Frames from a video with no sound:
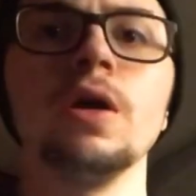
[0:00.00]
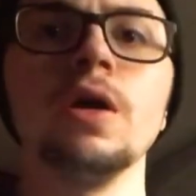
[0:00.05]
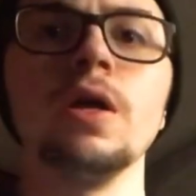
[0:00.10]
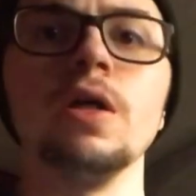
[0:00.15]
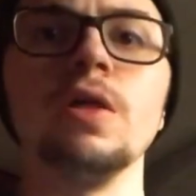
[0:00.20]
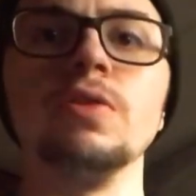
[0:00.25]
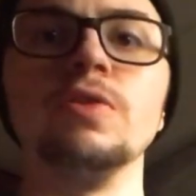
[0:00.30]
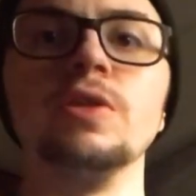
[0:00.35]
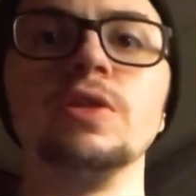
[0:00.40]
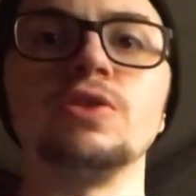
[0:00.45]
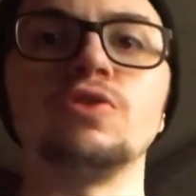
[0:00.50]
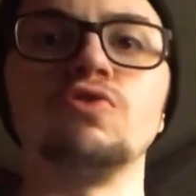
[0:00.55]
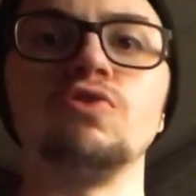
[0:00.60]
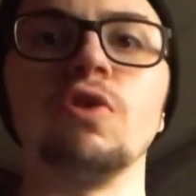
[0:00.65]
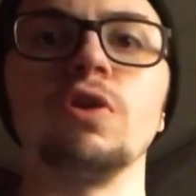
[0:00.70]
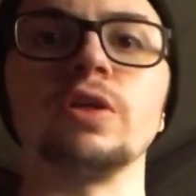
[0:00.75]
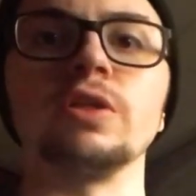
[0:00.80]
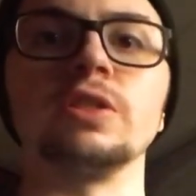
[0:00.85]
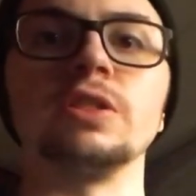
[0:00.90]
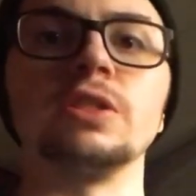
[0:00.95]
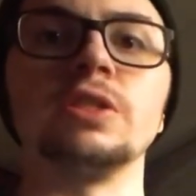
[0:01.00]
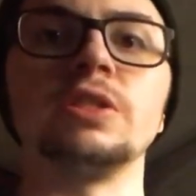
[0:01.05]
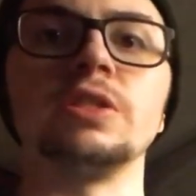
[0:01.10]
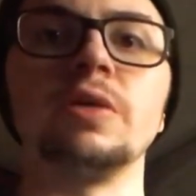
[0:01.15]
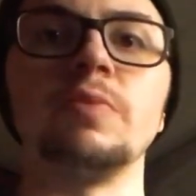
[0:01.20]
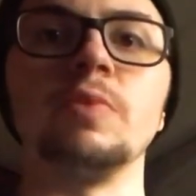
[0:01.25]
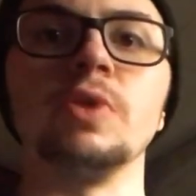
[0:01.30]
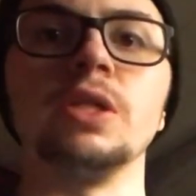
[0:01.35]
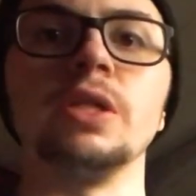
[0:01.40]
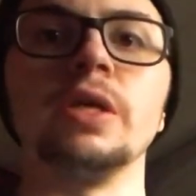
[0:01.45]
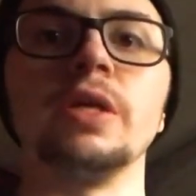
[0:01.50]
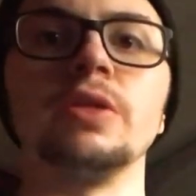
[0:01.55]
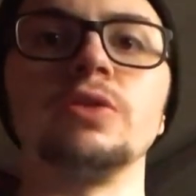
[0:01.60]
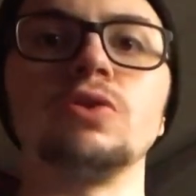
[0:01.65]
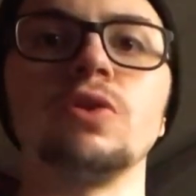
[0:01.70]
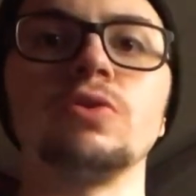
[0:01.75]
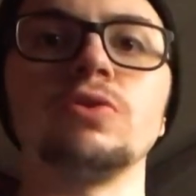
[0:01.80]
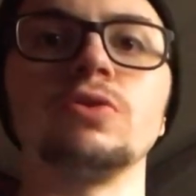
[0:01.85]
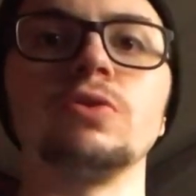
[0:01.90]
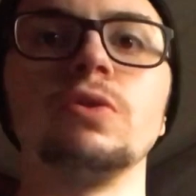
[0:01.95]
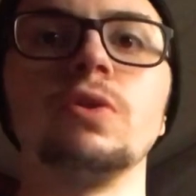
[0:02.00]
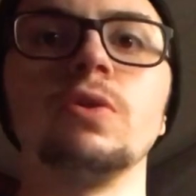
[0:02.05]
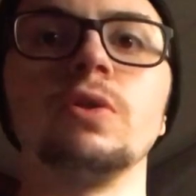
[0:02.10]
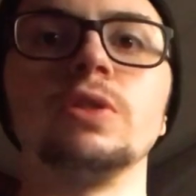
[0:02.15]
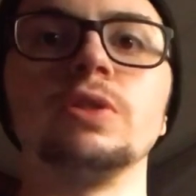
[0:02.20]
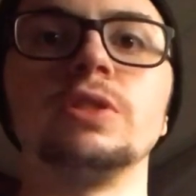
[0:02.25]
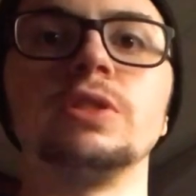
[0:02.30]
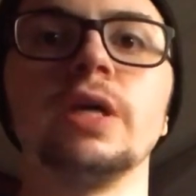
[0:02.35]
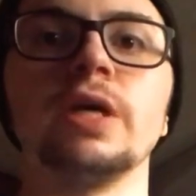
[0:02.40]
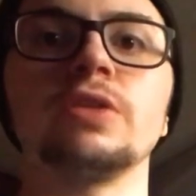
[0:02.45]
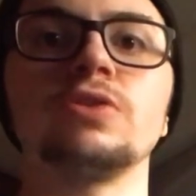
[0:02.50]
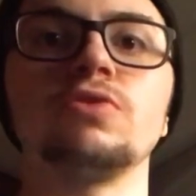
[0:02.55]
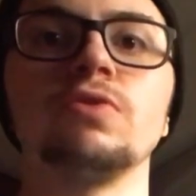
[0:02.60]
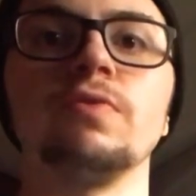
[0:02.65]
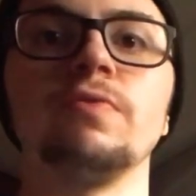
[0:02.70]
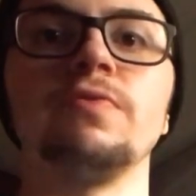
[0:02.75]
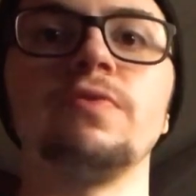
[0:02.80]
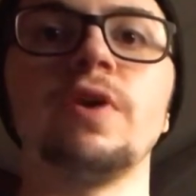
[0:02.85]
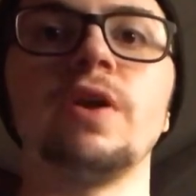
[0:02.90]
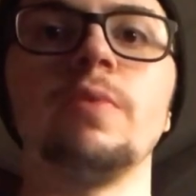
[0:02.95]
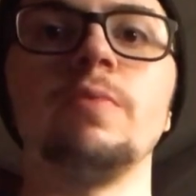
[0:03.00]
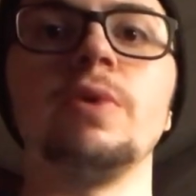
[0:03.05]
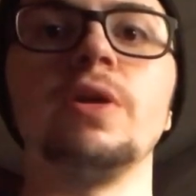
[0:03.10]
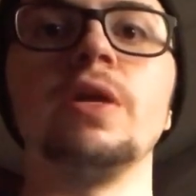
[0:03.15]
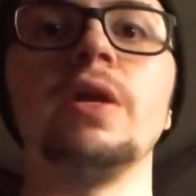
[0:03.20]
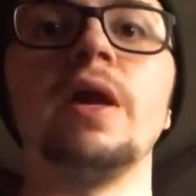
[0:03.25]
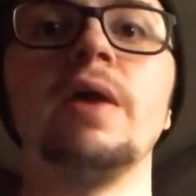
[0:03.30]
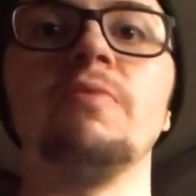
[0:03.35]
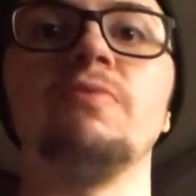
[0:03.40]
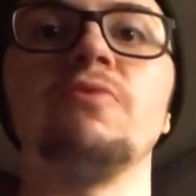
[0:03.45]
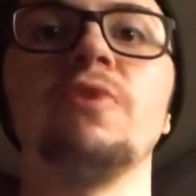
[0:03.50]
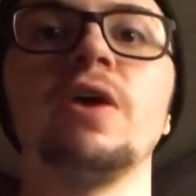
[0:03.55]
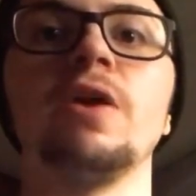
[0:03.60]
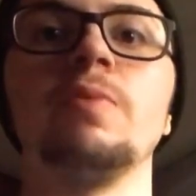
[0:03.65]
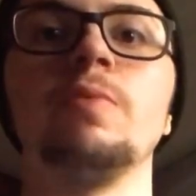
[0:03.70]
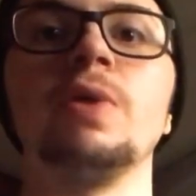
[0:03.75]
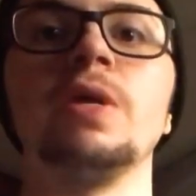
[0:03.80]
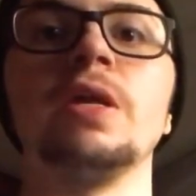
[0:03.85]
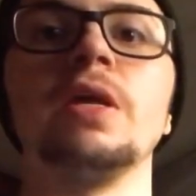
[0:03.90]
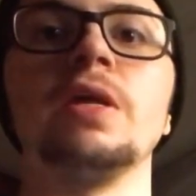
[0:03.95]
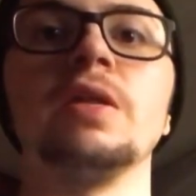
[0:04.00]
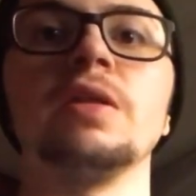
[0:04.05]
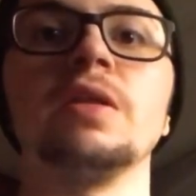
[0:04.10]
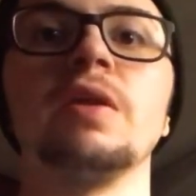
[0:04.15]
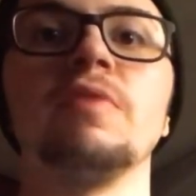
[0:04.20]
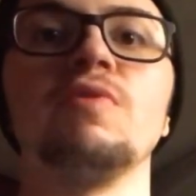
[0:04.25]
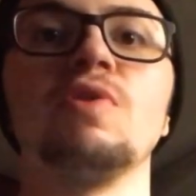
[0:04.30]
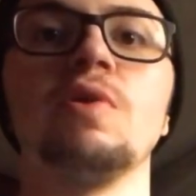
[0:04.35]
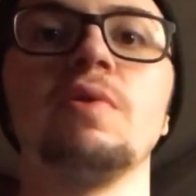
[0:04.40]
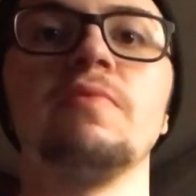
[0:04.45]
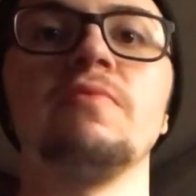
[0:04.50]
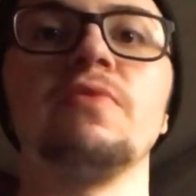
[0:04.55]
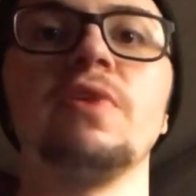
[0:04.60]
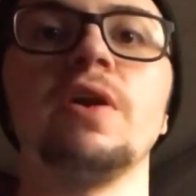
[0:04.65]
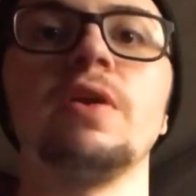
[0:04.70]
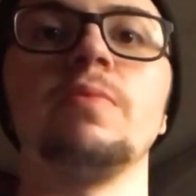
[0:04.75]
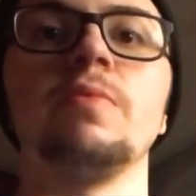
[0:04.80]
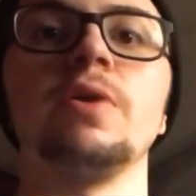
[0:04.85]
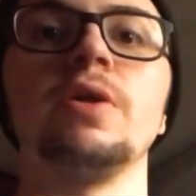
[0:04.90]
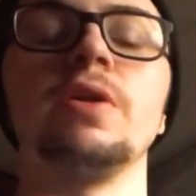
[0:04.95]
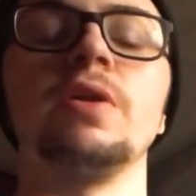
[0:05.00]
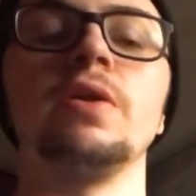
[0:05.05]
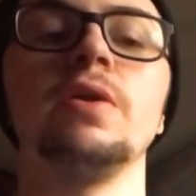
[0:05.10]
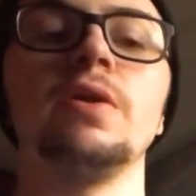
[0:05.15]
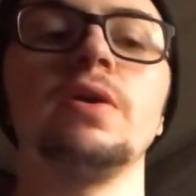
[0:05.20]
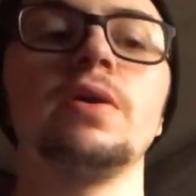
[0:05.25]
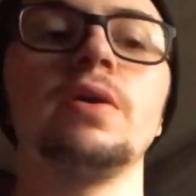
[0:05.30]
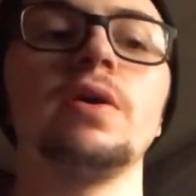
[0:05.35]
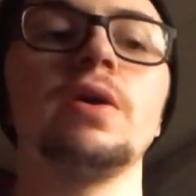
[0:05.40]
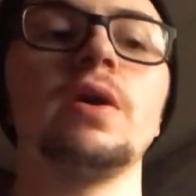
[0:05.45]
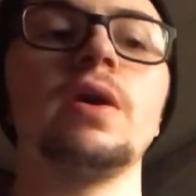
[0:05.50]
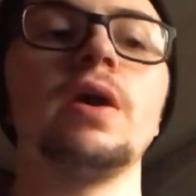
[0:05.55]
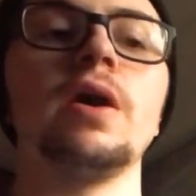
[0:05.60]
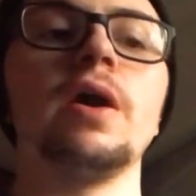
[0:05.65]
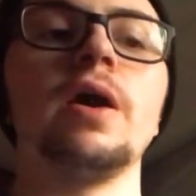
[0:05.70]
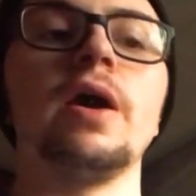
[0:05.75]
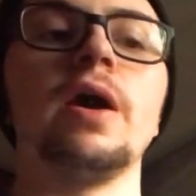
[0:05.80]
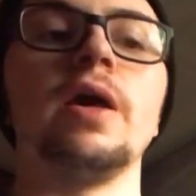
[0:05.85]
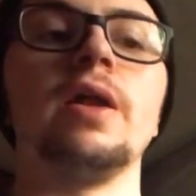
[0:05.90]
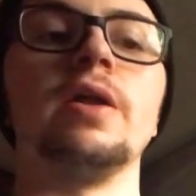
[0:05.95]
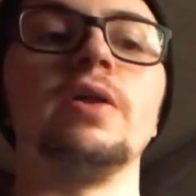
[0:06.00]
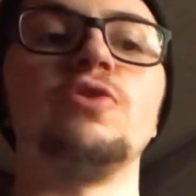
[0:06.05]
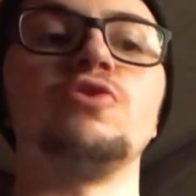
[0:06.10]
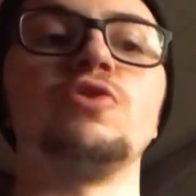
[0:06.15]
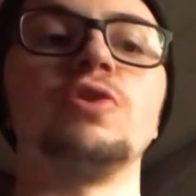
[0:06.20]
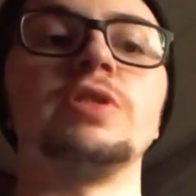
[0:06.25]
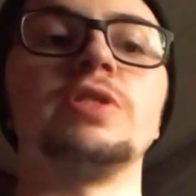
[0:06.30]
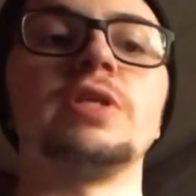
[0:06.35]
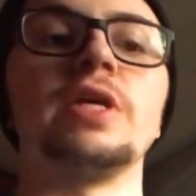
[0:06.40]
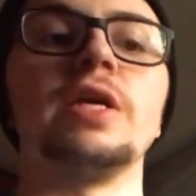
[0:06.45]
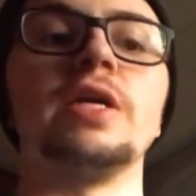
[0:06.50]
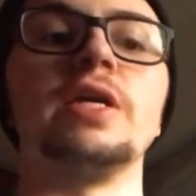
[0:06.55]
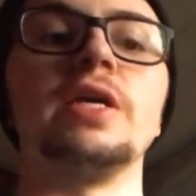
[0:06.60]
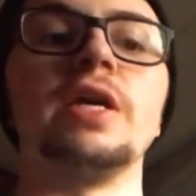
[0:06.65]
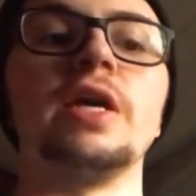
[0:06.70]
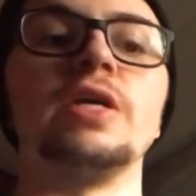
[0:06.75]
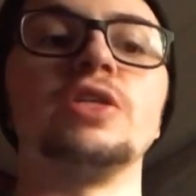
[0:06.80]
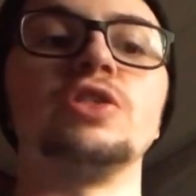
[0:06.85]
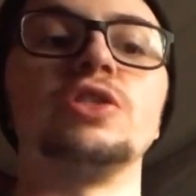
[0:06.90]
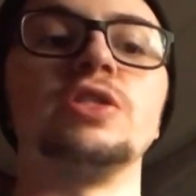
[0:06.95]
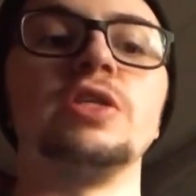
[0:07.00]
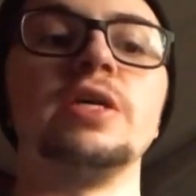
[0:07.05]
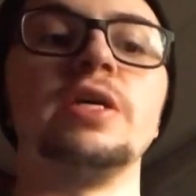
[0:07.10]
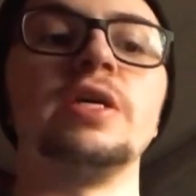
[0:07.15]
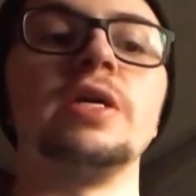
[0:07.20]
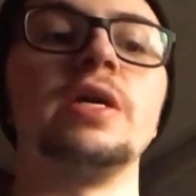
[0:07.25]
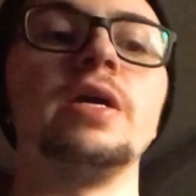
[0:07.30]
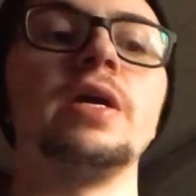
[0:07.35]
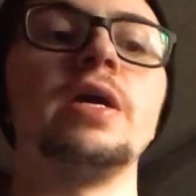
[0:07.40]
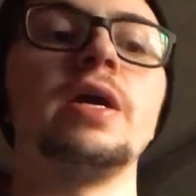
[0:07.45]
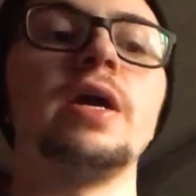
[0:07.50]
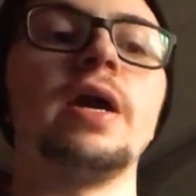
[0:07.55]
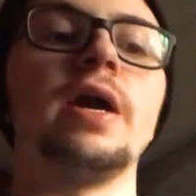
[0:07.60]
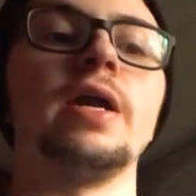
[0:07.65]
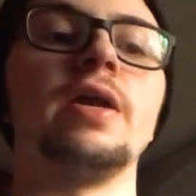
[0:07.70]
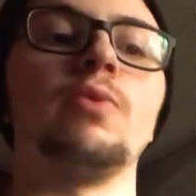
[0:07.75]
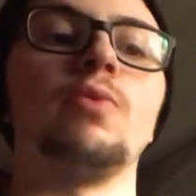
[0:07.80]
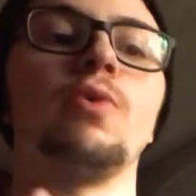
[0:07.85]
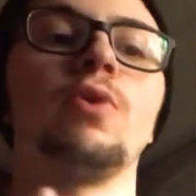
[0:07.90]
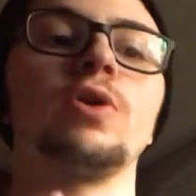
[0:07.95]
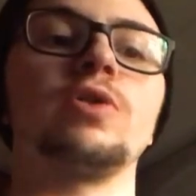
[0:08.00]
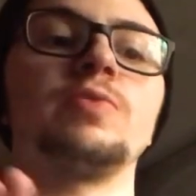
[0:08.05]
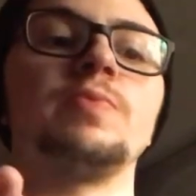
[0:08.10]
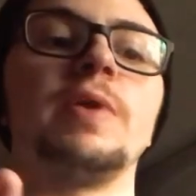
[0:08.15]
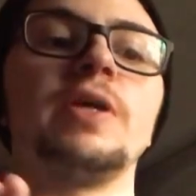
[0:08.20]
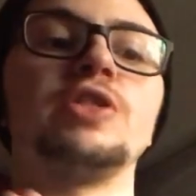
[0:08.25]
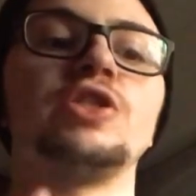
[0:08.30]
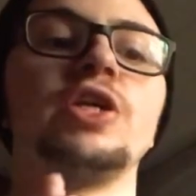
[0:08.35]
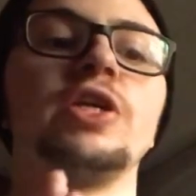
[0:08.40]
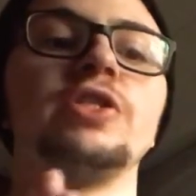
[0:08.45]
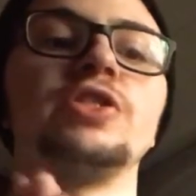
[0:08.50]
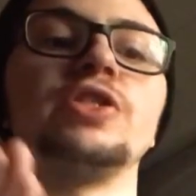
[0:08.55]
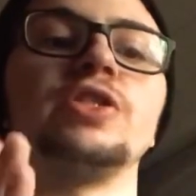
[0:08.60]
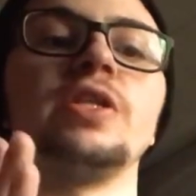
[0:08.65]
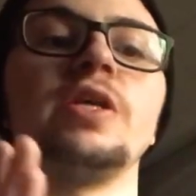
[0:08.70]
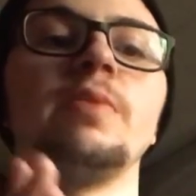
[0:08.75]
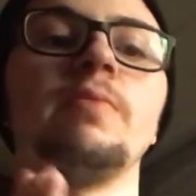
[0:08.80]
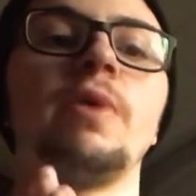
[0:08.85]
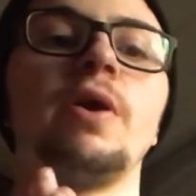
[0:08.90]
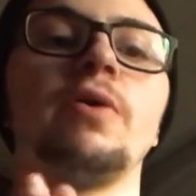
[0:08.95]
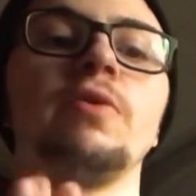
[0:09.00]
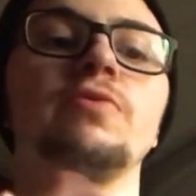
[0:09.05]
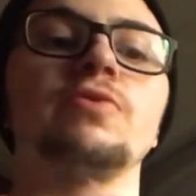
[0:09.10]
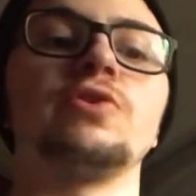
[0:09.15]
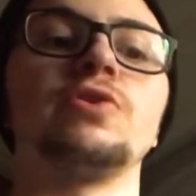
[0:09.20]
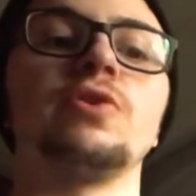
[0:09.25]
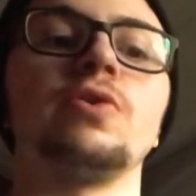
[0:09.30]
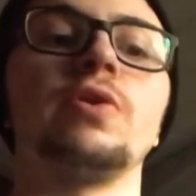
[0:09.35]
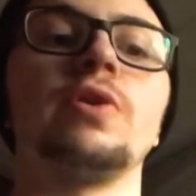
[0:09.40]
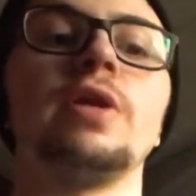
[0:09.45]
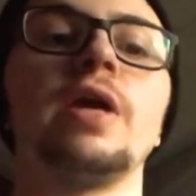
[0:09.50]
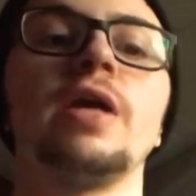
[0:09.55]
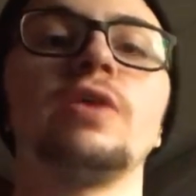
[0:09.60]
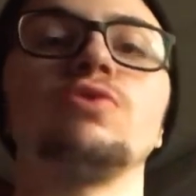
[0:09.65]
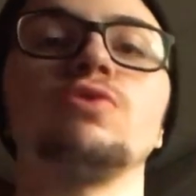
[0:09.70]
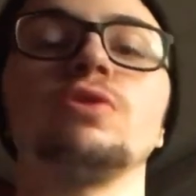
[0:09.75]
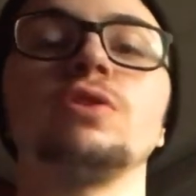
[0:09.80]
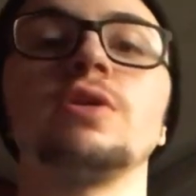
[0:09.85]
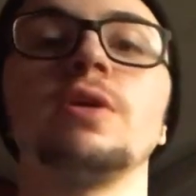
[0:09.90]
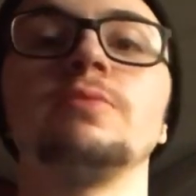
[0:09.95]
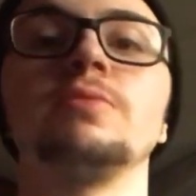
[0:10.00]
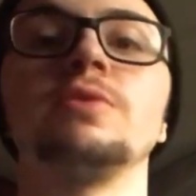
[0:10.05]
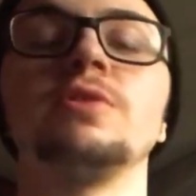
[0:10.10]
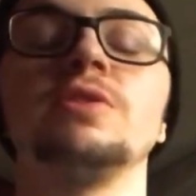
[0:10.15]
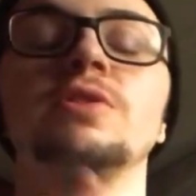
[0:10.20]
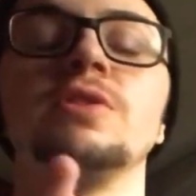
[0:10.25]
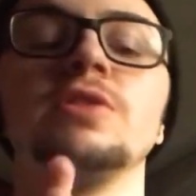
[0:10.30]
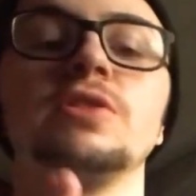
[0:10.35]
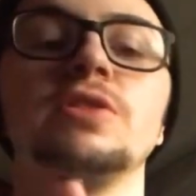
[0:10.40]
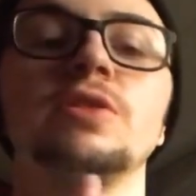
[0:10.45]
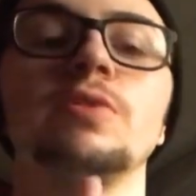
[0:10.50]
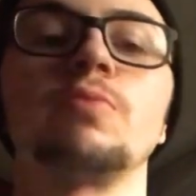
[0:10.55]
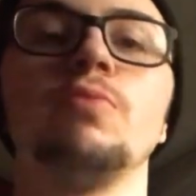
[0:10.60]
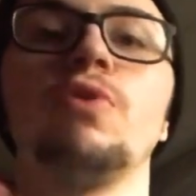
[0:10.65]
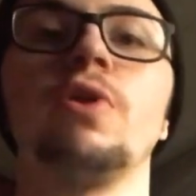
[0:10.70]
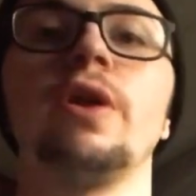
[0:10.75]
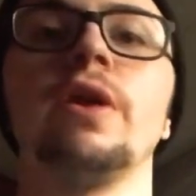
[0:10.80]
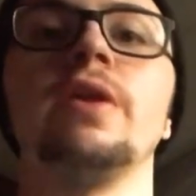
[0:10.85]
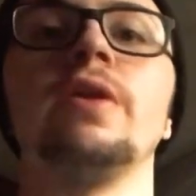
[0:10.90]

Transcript: This drug is a stimulant. It's also known as dextroamphetamine, amphetamine, and levoamphetamine. And it treats ADHD, and it works by changing the amount of certain natural substances in the brain.